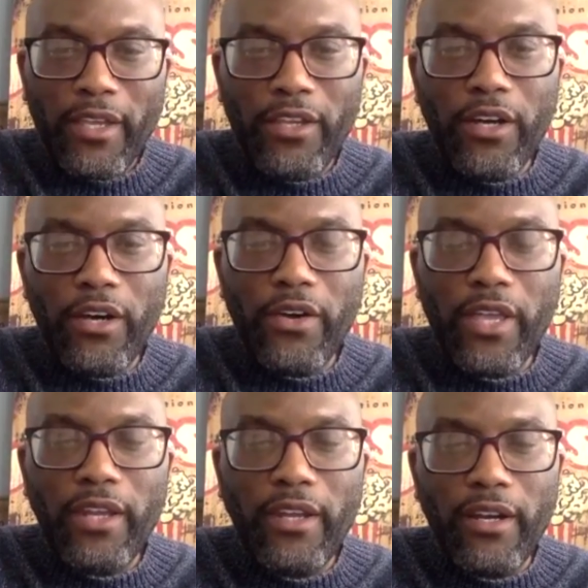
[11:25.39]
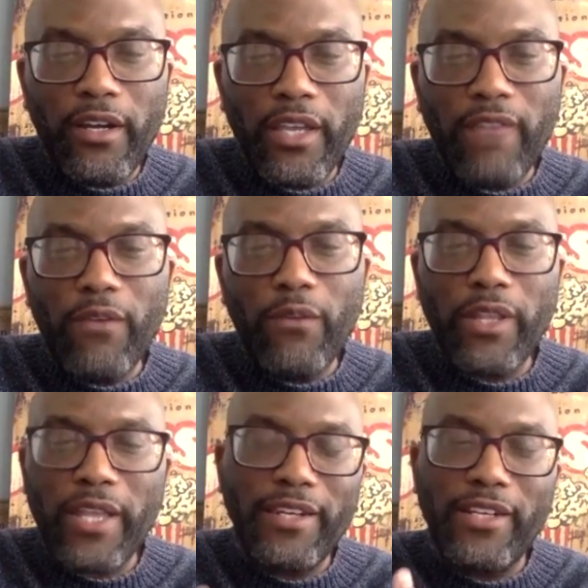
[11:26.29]
And even
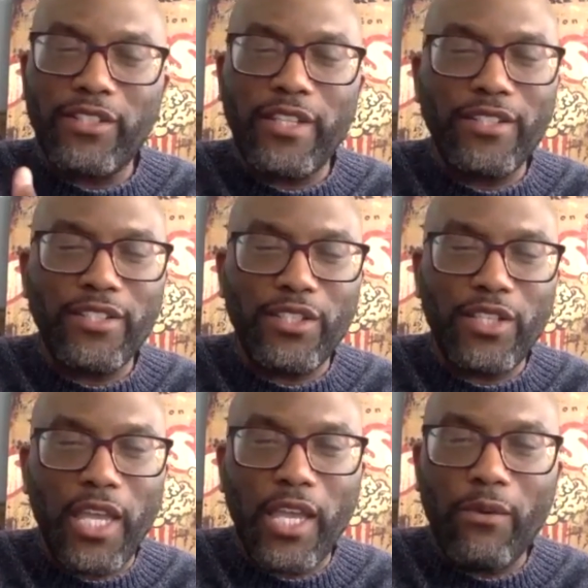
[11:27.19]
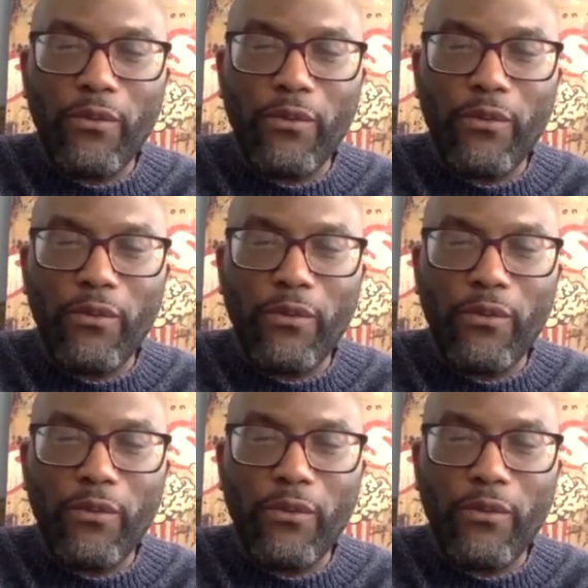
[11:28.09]
with that, there's a scene,